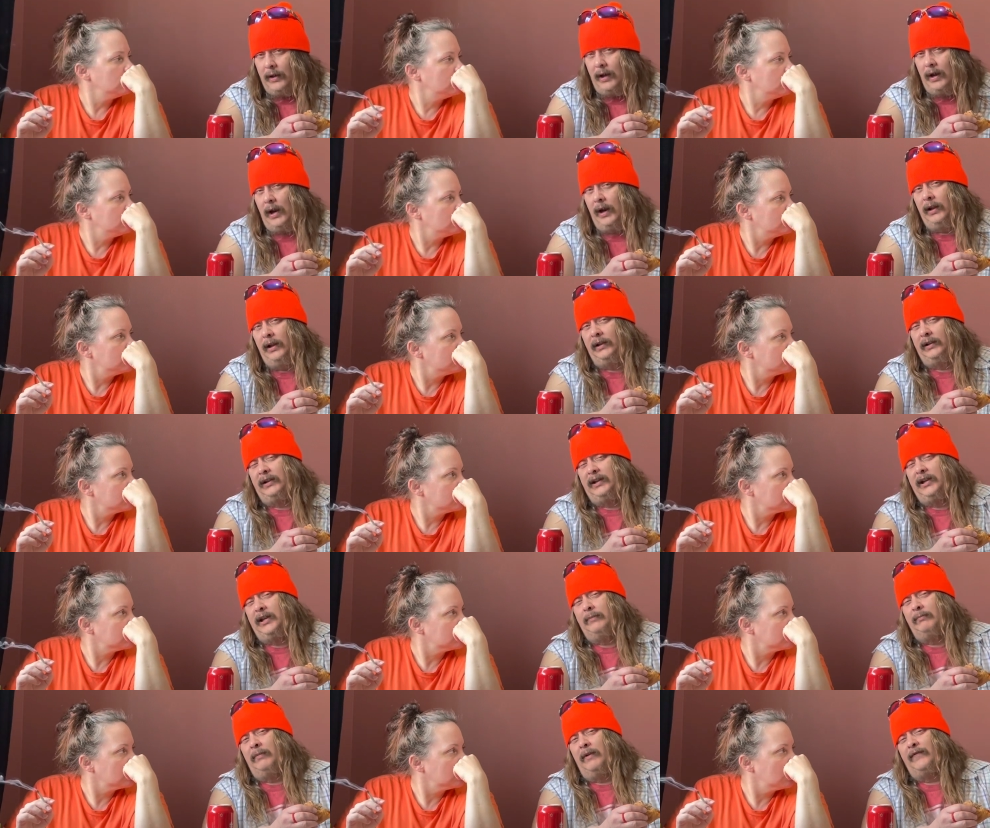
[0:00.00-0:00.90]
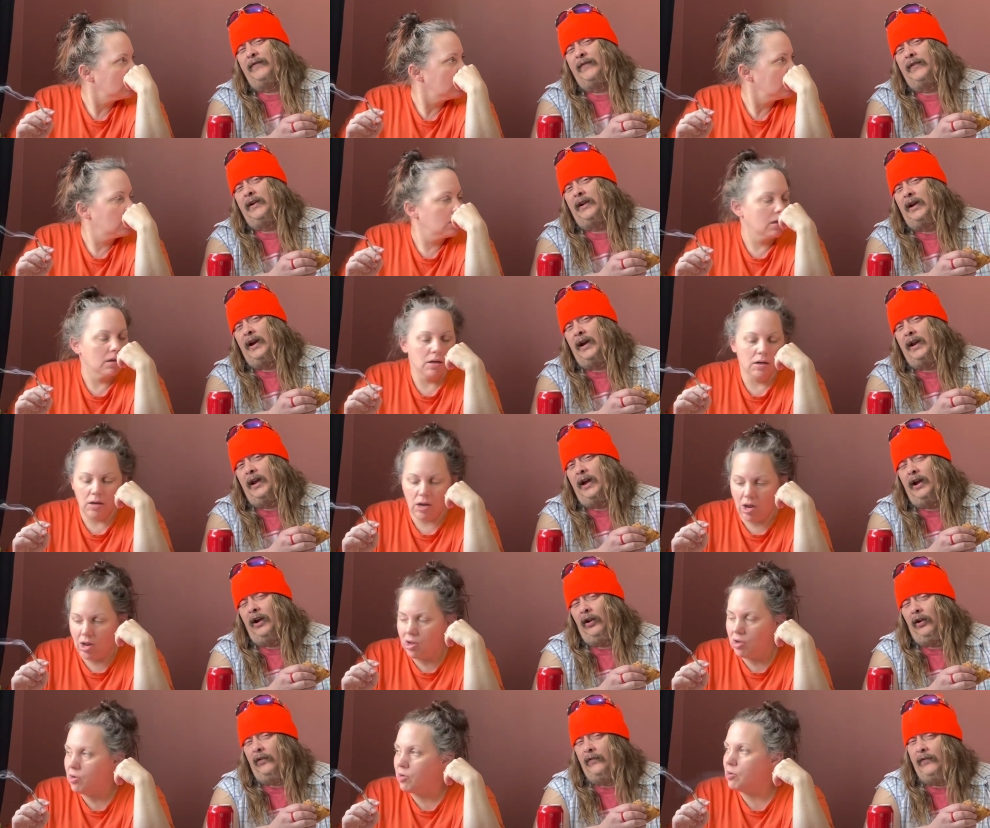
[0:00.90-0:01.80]
Speaker 1: I like to keep my feet kind of
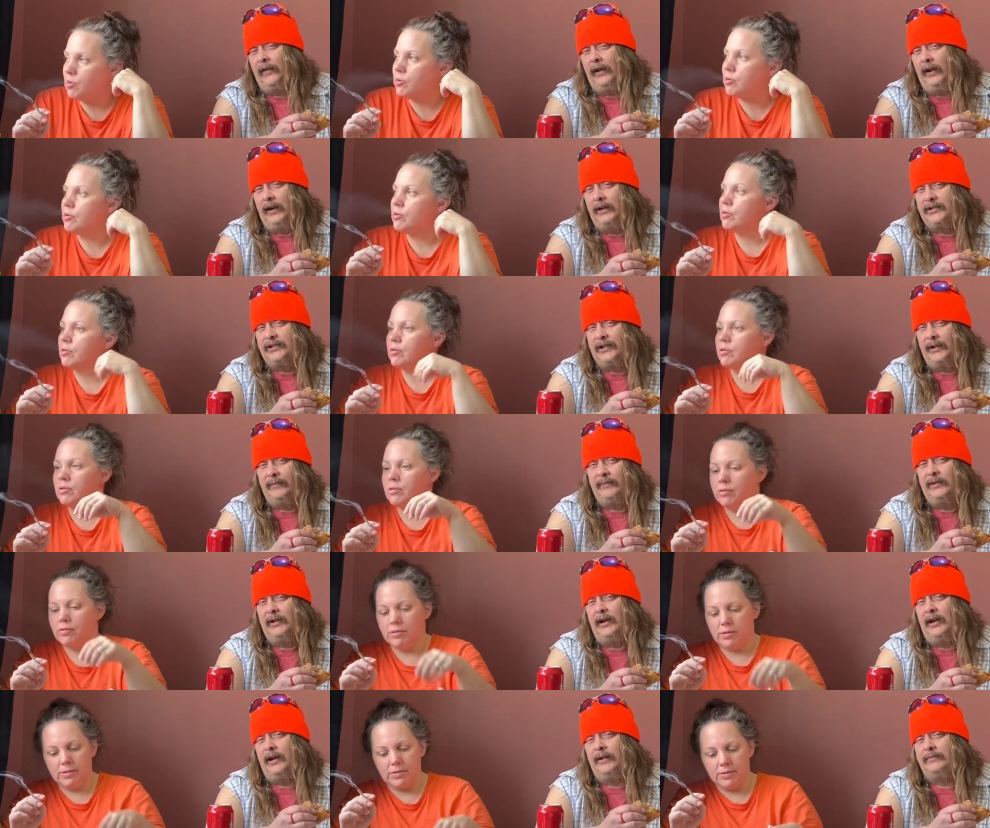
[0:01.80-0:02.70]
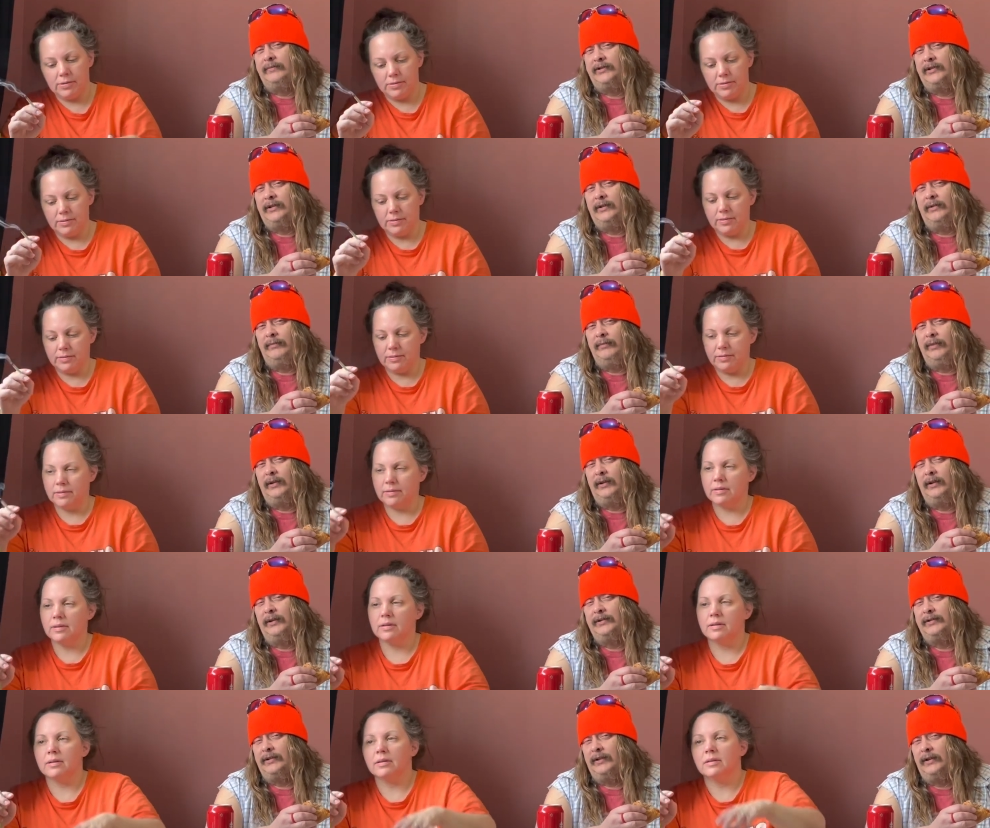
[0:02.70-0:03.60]
elevated sometimes because,